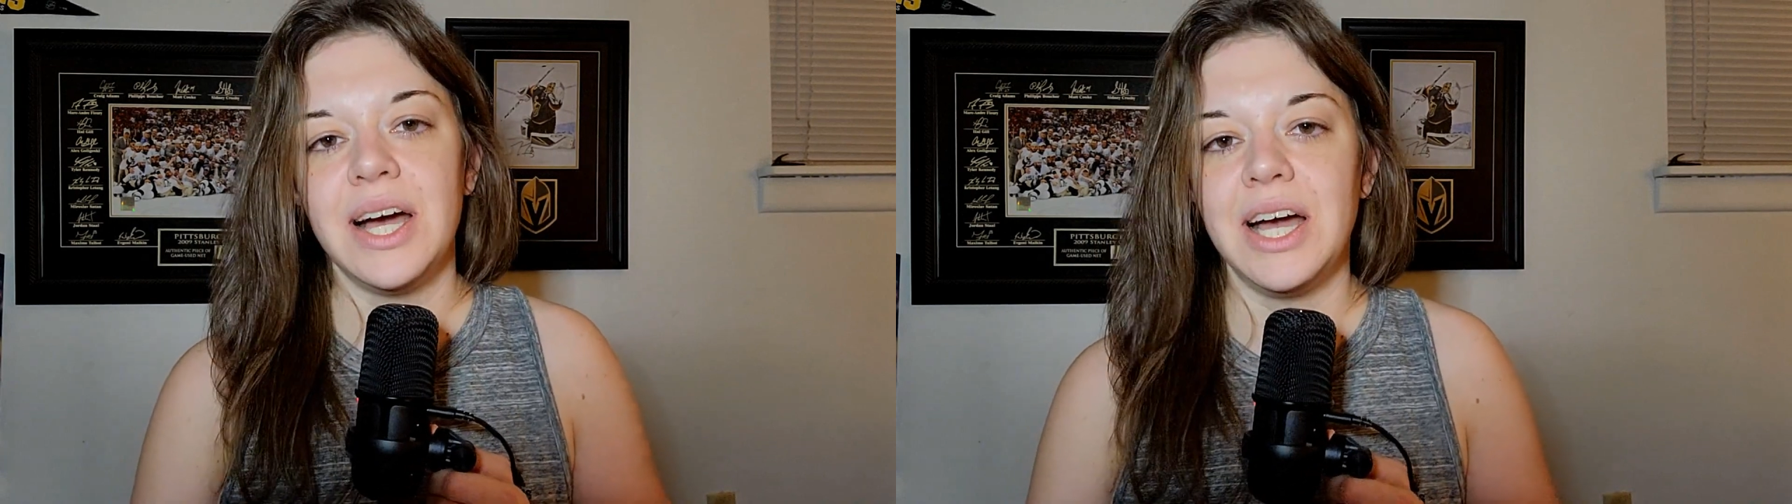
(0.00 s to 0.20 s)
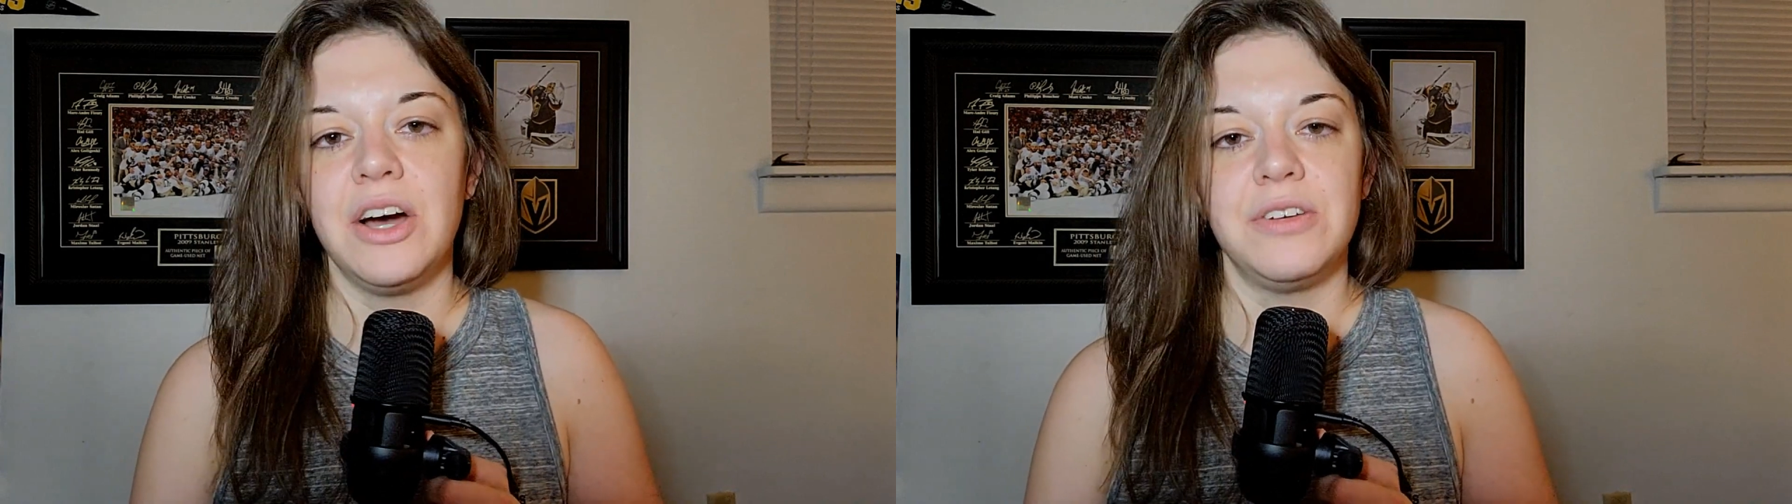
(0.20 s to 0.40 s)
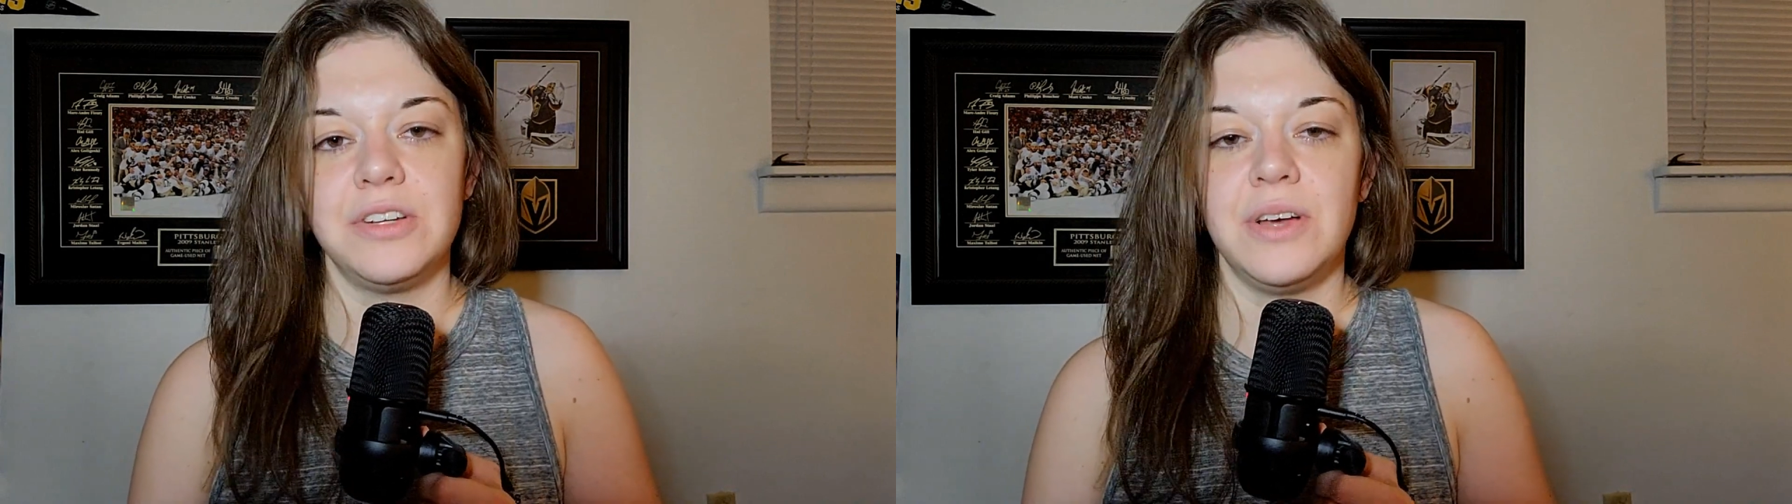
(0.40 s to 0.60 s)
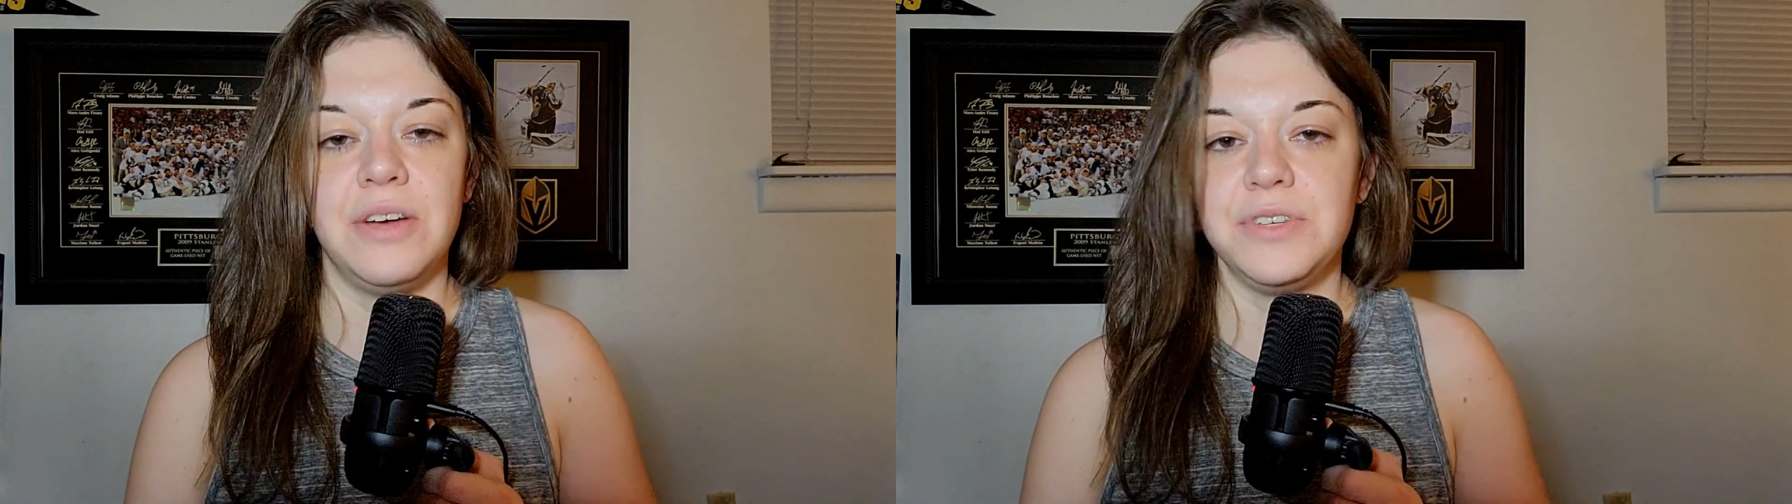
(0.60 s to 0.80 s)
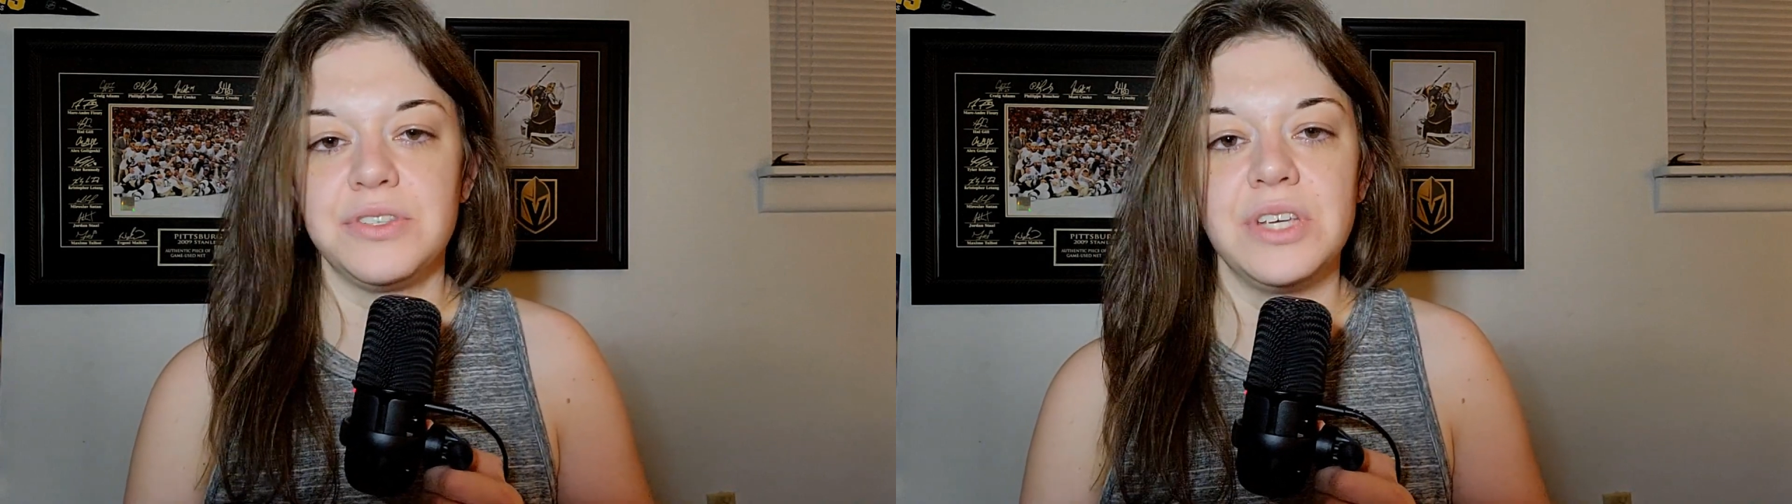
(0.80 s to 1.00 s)
I
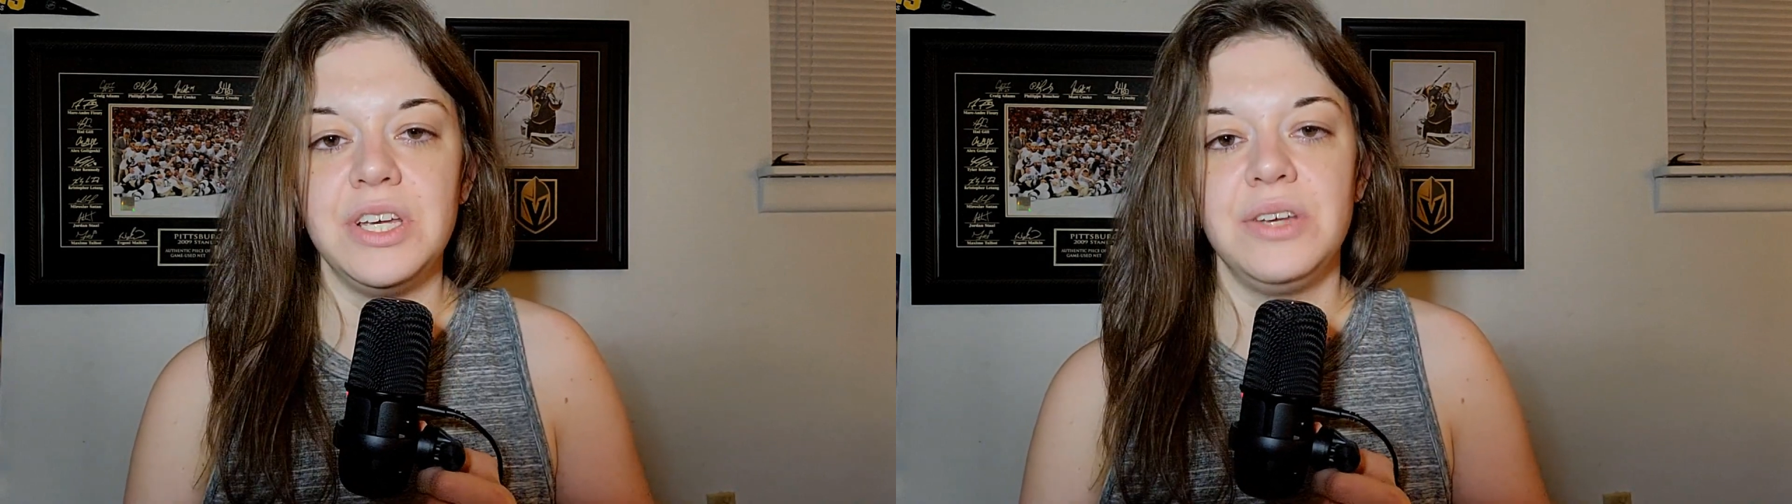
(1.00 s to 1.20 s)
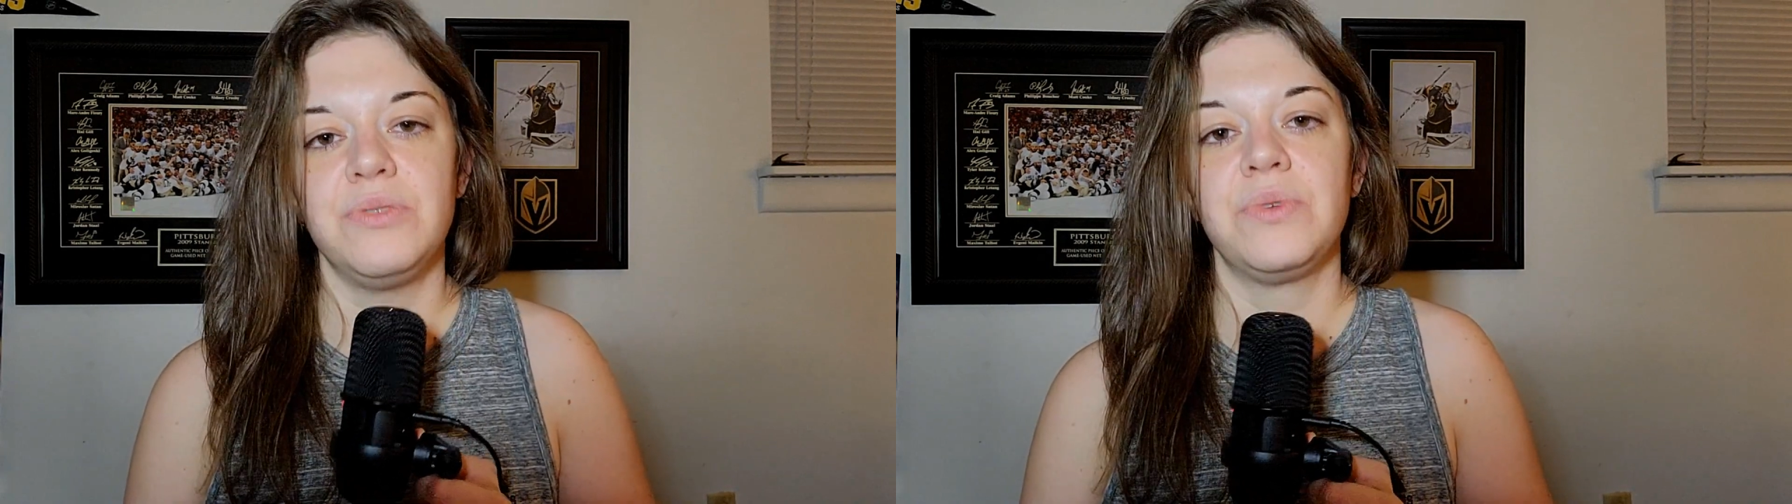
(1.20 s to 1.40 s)
obviously